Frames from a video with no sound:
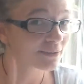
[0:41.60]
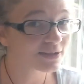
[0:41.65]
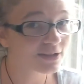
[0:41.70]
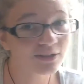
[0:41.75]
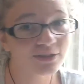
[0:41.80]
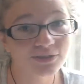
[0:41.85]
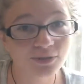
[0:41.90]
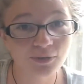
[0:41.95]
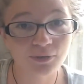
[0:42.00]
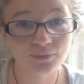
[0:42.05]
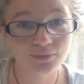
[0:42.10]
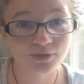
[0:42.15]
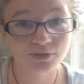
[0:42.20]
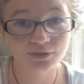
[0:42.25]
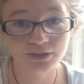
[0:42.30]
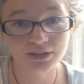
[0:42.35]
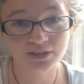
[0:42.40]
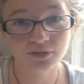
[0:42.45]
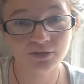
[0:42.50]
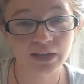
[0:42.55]
was also
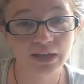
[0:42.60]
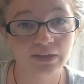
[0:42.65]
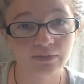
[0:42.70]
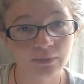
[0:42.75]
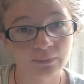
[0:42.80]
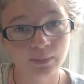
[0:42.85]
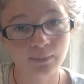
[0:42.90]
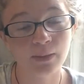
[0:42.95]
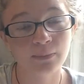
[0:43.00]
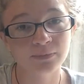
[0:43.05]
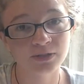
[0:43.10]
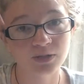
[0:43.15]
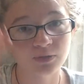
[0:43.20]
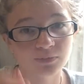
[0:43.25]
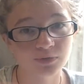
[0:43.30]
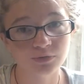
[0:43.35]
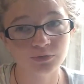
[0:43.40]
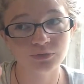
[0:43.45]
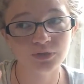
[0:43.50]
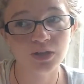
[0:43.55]
homeschooled his whole life and my mom was
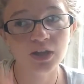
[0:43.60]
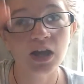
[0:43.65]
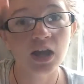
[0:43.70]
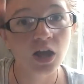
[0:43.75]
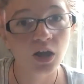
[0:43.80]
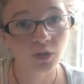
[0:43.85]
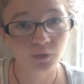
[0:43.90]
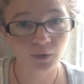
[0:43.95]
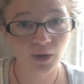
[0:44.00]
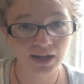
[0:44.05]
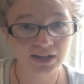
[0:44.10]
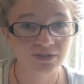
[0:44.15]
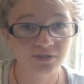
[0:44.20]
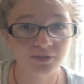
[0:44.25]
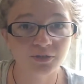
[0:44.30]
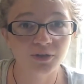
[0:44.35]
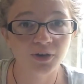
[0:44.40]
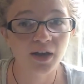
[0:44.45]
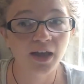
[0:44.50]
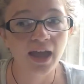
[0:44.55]
homeschooled through high
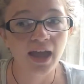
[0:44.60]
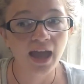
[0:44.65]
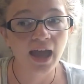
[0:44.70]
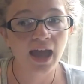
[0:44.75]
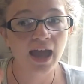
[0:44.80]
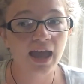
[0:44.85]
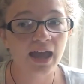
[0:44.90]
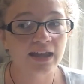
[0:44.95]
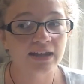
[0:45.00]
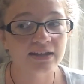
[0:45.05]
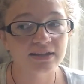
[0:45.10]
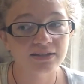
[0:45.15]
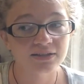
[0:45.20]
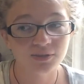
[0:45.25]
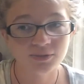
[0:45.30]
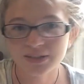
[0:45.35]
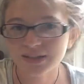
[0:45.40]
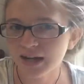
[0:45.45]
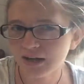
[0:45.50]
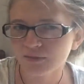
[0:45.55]
school, and
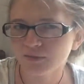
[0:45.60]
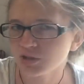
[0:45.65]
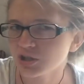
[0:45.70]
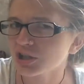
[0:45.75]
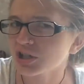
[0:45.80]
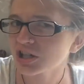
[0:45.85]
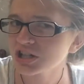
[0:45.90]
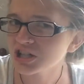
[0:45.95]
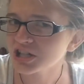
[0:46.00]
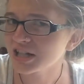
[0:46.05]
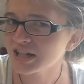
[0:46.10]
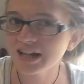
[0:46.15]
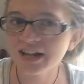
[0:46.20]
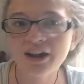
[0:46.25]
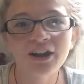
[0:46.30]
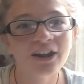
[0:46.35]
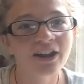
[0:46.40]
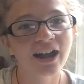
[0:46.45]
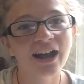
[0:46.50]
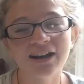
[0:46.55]
so it's kind of a tradition
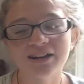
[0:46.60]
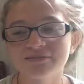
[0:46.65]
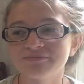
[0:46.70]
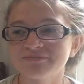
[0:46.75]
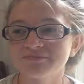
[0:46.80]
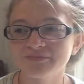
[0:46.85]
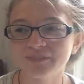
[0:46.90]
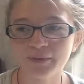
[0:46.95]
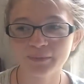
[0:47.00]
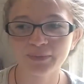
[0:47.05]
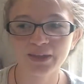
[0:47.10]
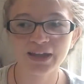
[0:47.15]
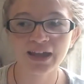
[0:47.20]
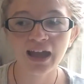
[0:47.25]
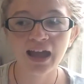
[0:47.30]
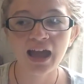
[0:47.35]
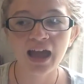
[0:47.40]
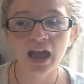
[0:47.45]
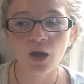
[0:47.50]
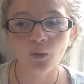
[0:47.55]
in our family.
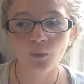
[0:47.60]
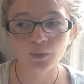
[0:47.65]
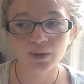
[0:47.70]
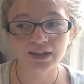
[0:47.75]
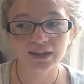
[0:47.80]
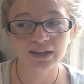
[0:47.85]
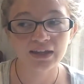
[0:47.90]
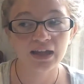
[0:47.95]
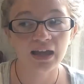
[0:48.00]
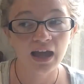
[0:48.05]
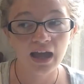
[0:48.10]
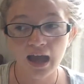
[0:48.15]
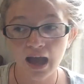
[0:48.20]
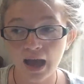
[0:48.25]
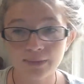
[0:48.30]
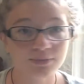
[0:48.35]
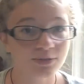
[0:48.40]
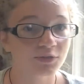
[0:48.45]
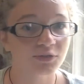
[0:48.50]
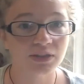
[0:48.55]
We
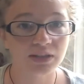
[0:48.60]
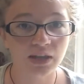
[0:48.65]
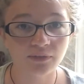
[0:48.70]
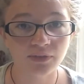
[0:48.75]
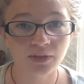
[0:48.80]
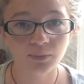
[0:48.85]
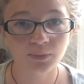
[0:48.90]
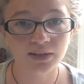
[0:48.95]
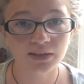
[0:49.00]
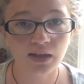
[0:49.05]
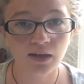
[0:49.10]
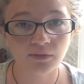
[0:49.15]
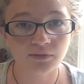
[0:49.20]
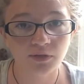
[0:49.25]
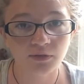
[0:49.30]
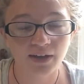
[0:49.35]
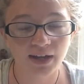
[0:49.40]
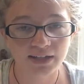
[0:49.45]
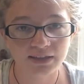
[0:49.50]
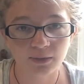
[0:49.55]
absolutely love it. We love
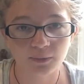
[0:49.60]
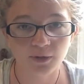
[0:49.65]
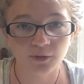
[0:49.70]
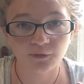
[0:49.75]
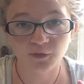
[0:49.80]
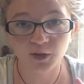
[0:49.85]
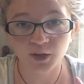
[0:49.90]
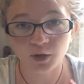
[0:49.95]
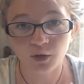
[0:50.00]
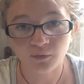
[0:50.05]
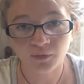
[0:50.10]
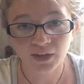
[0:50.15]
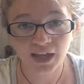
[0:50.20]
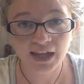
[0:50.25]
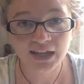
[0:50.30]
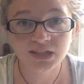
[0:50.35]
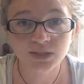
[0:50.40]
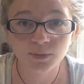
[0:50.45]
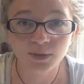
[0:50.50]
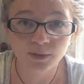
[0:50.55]
the fact that we are free to go on
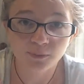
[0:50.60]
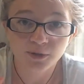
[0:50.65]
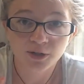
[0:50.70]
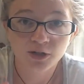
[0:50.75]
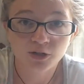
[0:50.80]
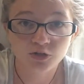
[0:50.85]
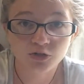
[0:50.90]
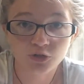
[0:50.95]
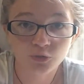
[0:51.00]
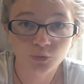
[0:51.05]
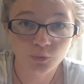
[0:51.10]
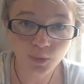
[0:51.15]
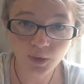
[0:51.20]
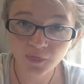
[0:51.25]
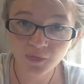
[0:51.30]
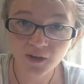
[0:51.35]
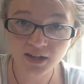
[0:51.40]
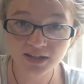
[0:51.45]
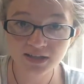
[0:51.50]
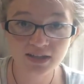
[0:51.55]
vacation. We can bring our school
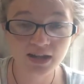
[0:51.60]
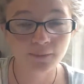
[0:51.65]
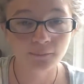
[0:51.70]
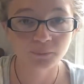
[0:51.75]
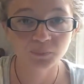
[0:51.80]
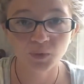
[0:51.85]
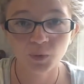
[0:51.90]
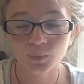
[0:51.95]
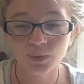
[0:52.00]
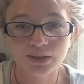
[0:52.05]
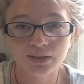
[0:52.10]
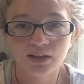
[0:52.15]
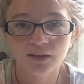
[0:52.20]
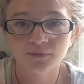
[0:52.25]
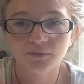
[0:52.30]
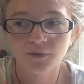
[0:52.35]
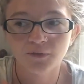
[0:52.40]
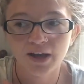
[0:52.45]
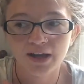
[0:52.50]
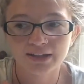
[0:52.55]
with us. We love
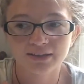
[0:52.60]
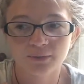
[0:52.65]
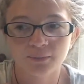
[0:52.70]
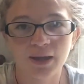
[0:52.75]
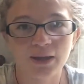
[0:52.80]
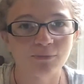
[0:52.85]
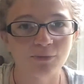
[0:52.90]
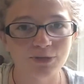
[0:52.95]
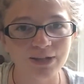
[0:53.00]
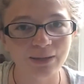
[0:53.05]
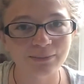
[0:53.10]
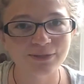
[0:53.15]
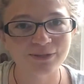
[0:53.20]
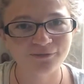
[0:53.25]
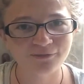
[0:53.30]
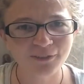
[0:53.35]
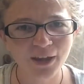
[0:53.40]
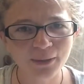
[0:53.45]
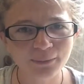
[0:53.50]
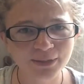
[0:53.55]
the fact that we have more time as
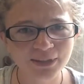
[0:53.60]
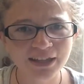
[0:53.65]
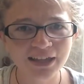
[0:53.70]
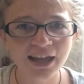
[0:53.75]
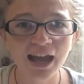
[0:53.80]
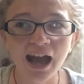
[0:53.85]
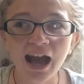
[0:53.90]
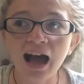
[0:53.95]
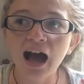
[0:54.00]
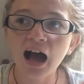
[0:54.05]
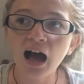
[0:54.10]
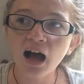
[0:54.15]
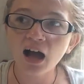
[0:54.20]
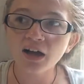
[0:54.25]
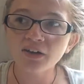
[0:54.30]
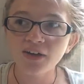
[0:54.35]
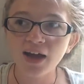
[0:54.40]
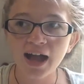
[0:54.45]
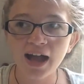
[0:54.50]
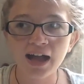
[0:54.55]
a family.
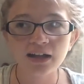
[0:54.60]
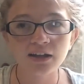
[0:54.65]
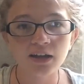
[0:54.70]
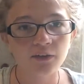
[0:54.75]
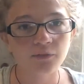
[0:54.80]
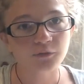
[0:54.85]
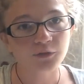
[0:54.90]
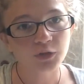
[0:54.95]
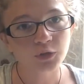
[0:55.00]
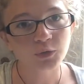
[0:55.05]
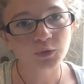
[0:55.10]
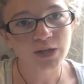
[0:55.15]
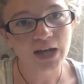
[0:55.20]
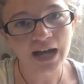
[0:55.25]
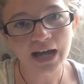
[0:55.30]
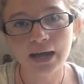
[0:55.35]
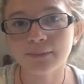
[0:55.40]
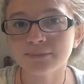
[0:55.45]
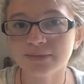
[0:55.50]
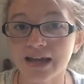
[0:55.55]
I've had a few
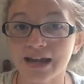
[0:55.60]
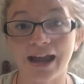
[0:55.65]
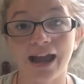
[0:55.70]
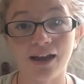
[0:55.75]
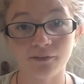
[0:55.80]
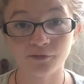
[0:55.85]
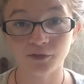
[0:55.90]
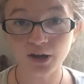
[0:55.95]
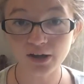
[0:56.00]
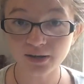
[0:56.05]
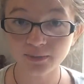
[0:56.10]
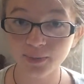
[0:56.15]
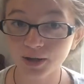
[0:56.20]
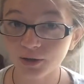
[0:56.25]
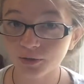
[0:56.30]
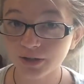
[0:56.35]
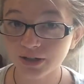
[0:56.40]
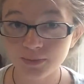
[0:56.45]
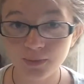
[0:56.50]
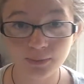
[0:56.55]
times I have thought about
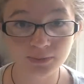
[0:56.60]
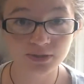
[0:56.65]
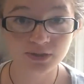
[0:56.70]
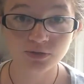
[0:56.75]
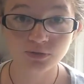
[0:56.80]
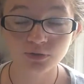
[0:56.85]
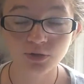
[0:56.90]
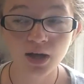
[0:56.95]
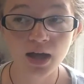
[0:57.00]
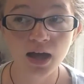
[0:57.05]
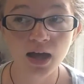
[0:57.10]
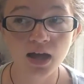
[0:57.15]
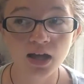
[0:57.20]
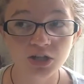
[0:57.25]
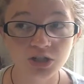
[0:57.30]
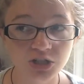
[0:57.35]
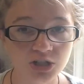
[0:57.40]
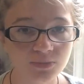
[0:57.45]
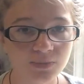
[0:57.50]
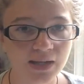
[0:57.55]
going to public school
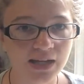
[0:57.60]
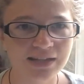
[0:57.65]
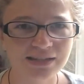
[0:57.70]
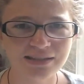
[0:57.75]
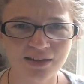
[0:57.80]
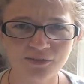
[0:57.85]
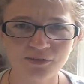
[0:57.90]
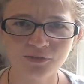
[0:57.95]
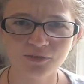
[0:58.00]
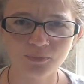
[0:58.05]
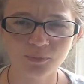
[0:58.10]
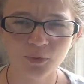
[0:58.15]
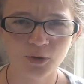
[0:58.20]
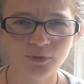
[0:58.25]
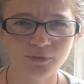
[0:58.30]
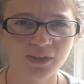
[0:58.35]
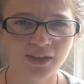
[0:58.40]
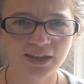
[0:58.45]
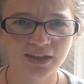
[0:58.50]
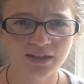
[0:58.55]
just because of more
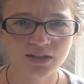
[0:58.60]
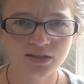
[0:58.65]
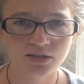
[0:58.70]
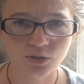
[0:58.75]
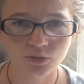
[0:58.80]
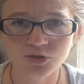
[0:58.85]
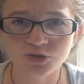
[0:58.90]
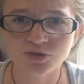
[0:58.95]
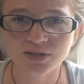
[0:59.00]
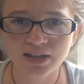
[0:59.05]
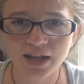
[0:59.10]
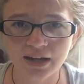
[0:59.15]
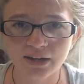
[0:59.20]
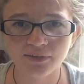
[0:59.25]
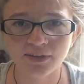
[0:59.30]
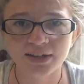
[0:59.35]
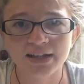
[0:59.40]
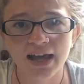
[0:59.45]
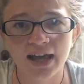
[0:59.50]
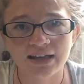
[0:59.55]
of the social side
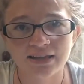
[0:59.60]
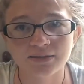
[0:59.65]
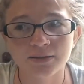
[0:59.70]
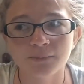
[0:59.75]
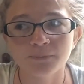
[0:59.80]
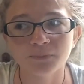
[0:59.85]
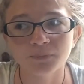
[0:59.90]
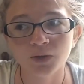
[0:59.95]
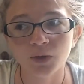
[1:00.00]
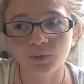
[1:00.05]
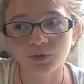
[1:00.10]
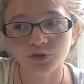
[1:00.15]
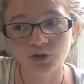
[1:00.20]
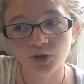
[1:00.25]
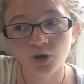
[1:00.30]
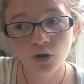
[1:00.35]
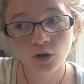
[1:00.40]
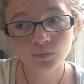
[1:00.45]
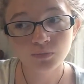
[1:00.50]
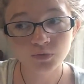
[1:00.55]
of it, as when you're
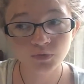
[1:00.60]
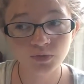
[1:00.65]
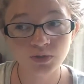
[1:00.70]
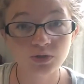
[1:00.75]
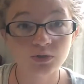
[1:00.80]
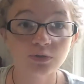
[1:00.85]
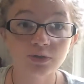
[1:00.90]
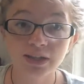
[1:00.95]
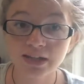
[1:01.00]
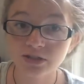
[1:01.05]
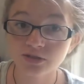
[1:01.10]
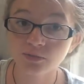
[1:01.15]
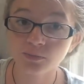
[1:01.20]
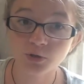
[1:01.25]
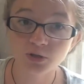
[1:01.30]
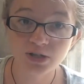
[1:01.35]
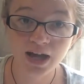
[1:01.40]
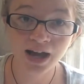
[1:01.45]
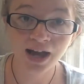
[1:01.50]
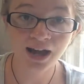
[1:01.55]
at home doing school, yes, you have
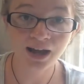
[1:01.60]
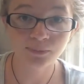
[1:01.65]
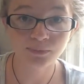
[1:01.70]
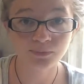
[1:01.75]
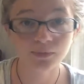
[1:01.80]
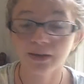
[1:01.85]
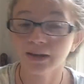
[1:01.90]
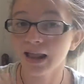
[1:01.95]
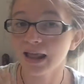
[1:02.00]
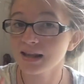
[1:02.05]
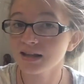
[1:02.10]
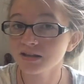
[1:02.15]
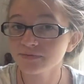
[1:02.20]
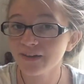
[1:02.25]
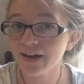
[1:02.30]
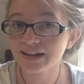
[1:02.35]
more time, it ends